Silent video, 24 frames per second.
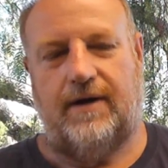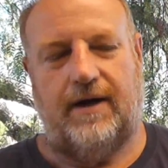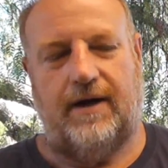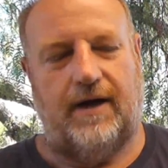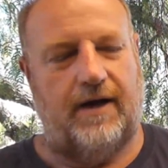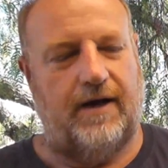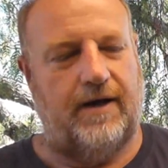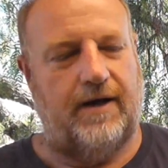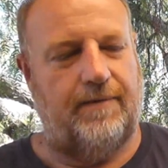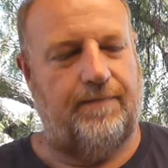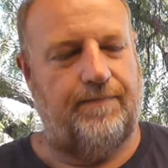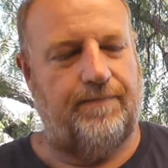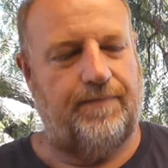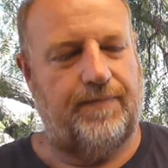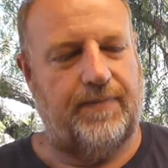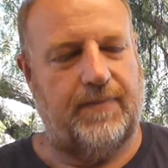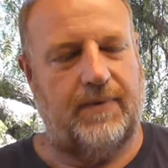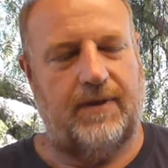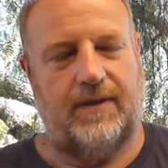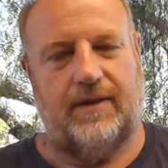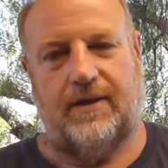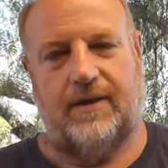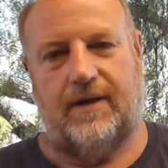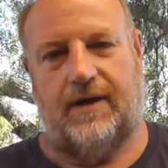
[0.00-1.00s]
Um,
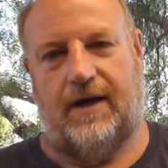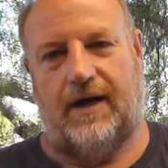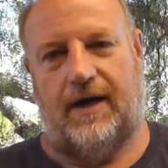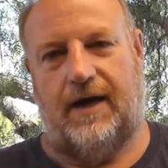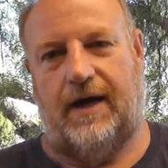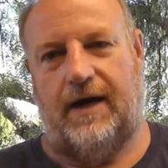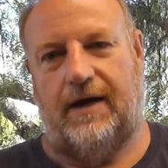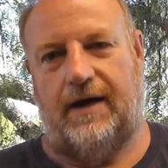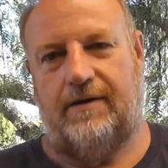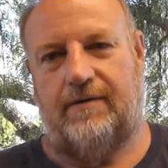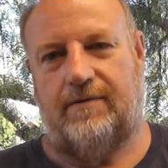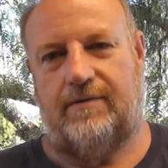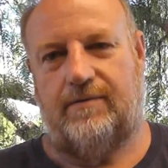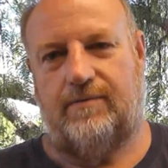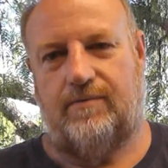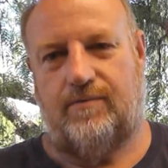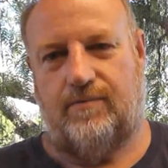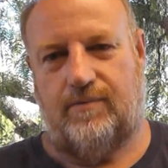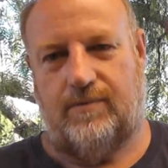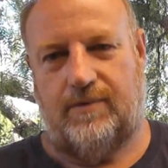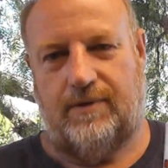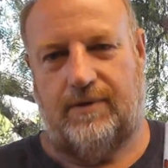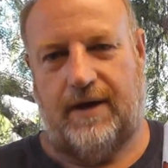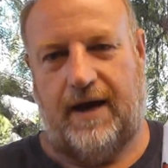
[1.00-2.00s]
and
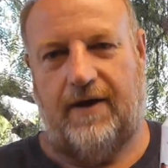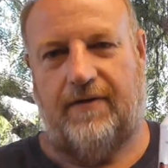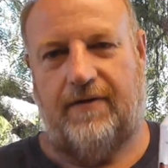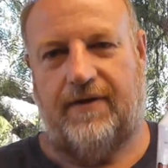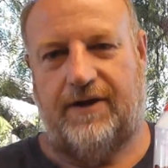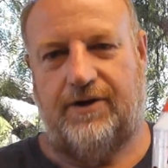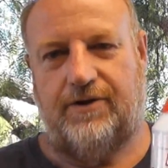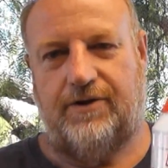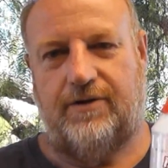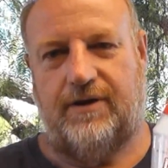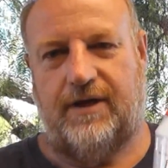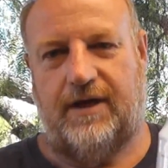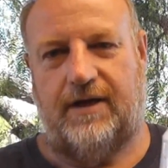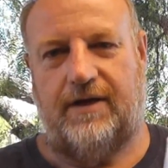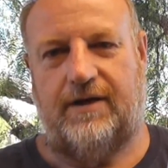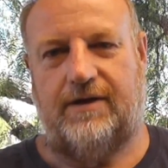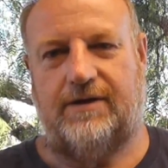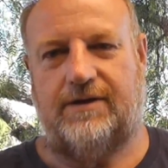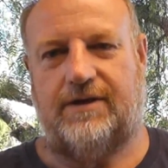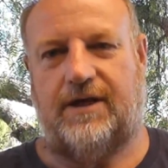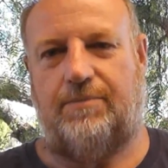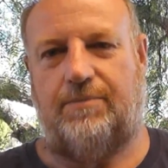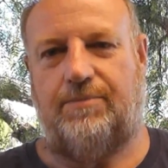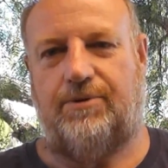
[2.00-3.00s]
how they do that
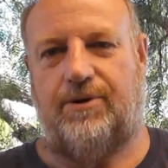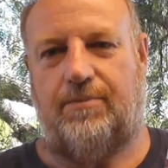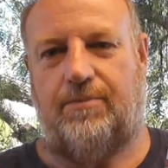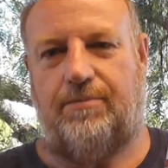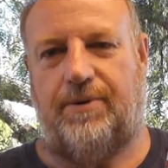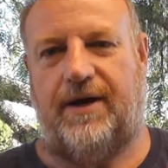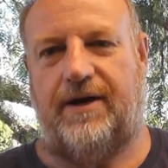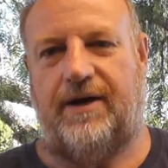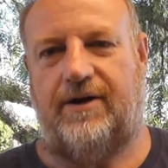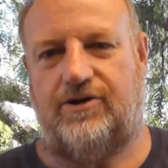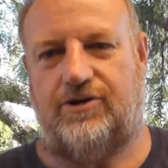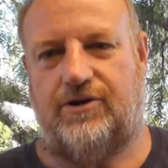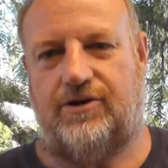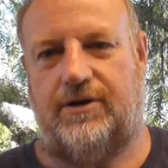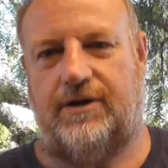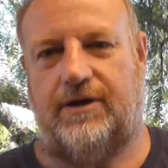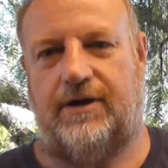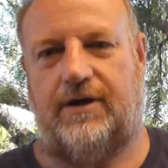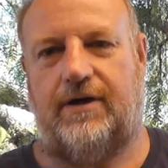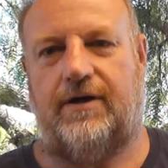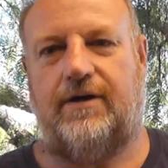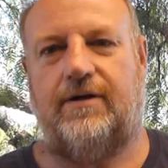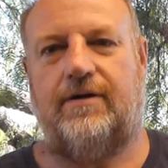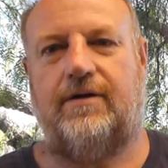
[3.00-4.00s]
is they put a penetrant
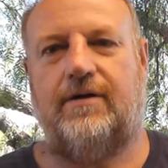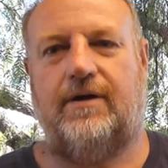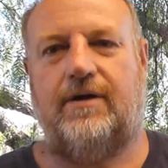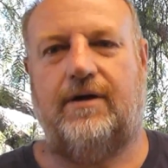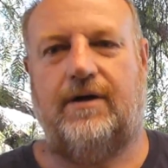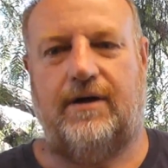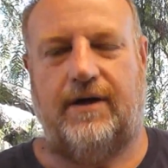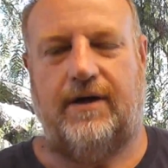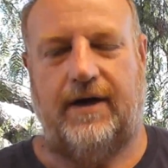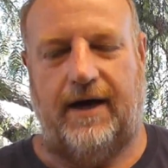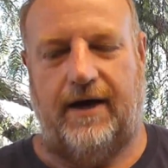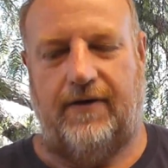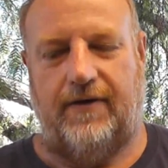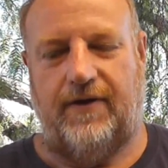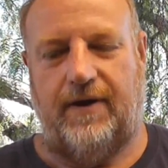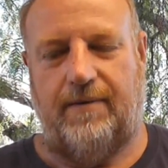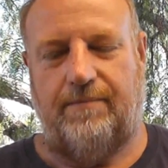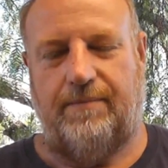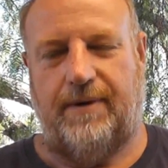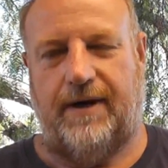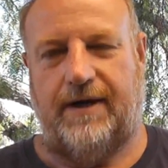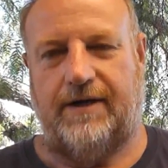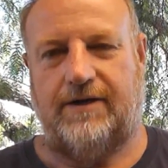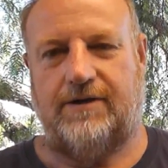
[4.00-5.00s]
in it, and
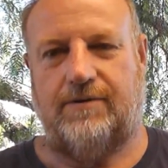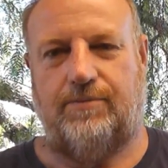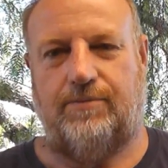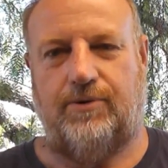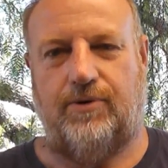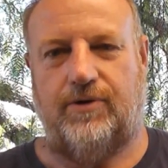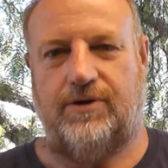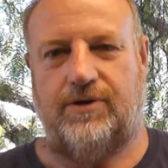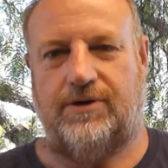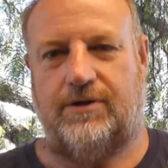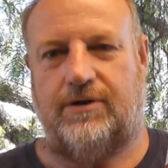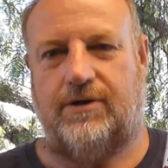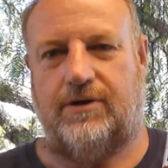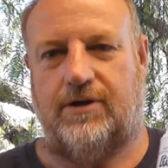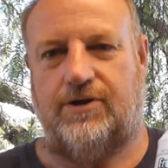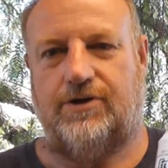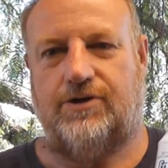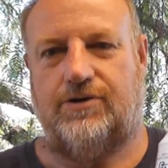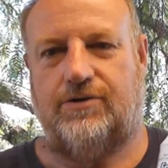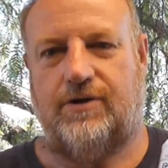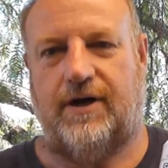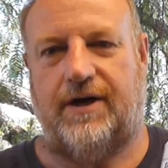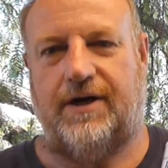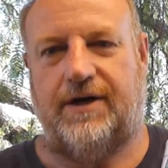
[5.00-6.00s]
that makes the poison go
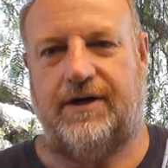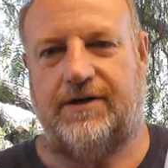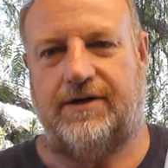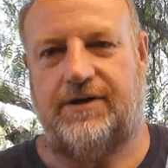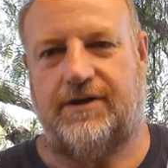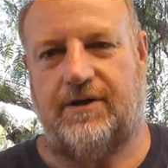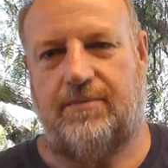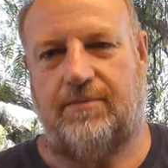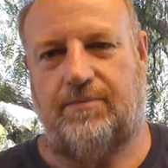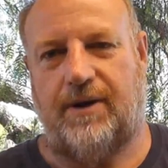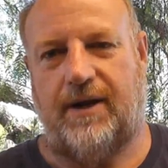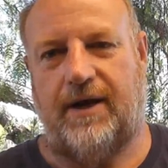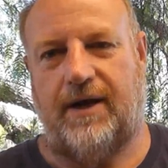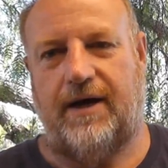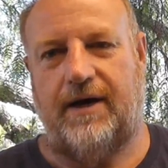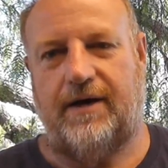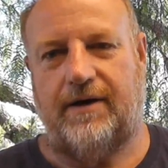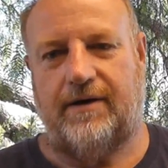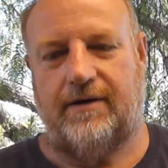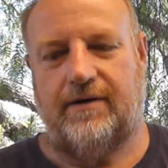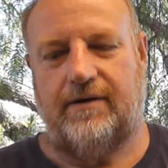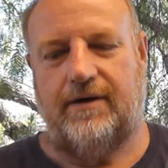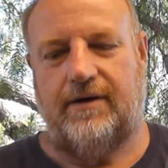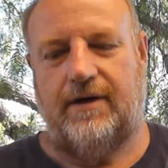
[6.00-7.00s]
straight into the plant,
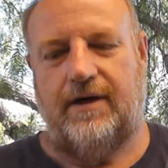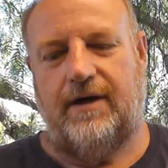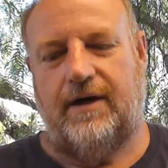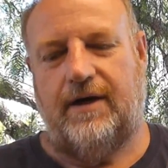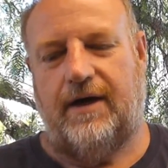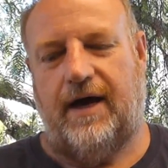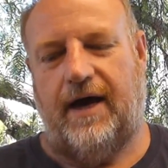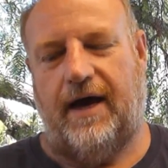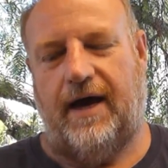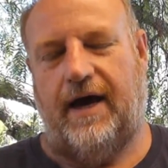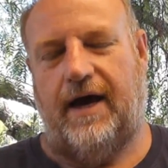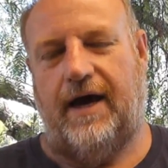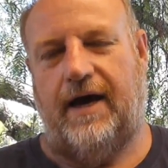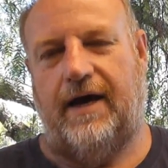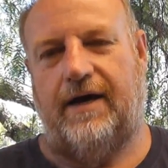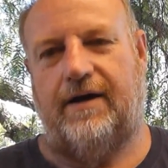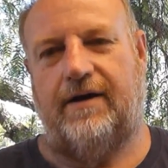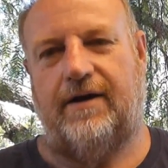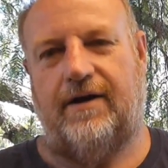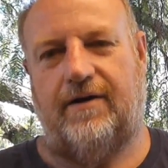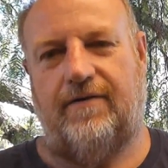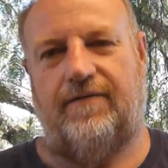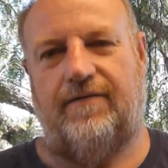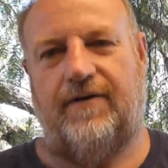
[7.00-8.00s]
and
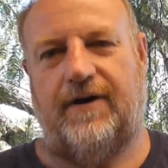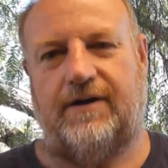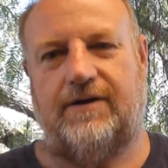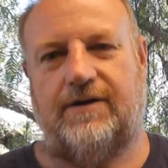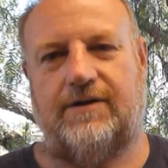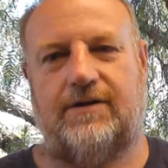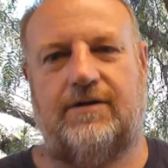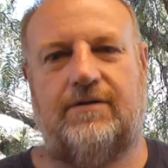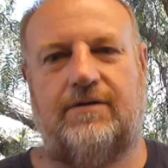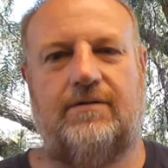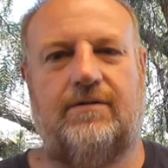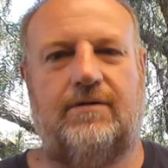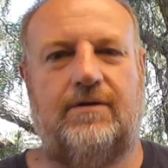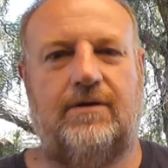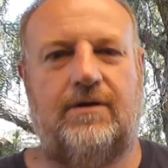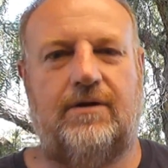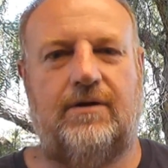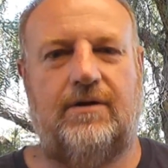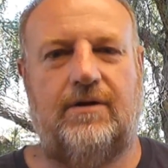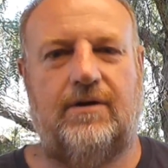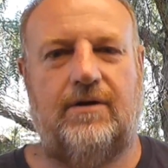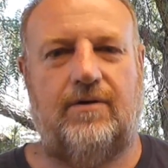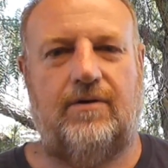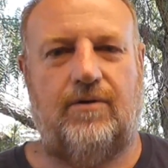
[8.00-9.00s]
it affects
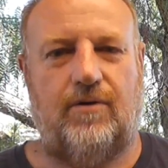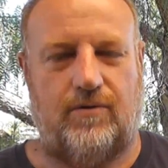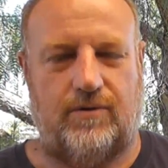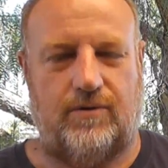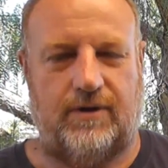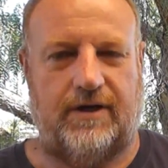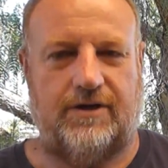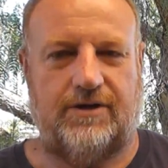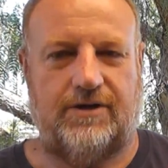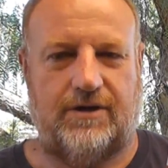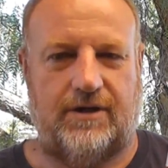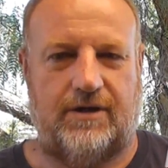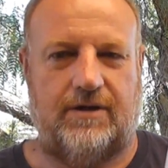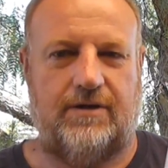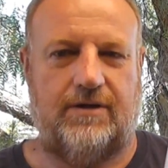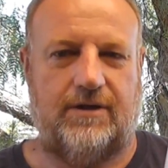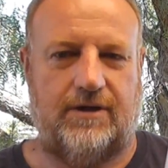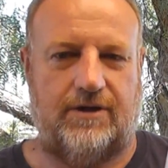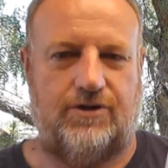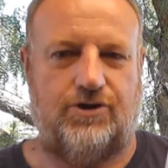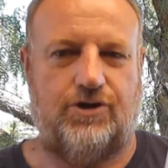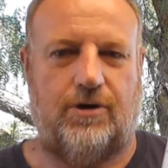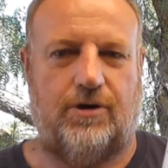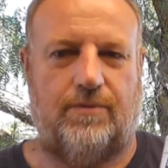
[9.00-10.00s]
or does the,
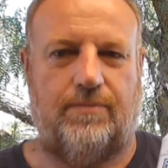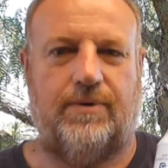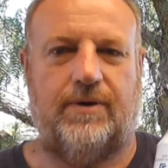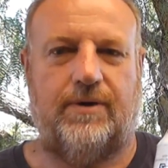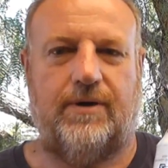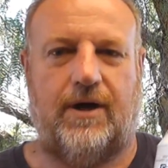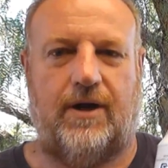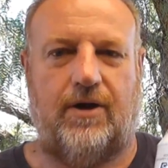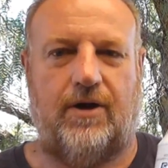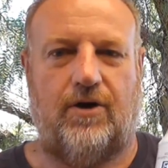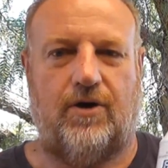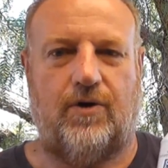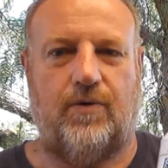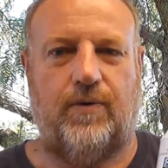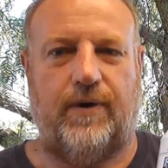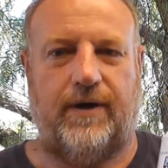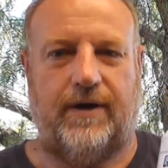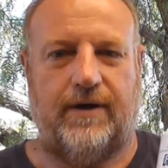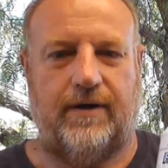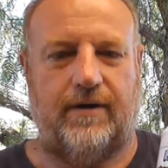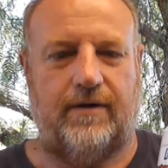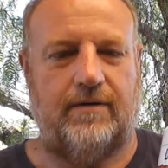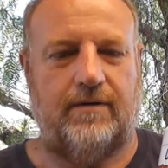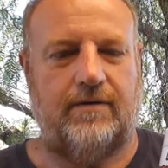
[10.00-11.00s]
the job a lot
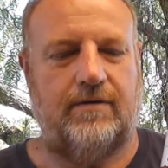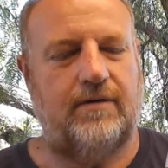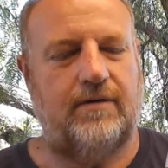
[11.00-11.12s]
quicker.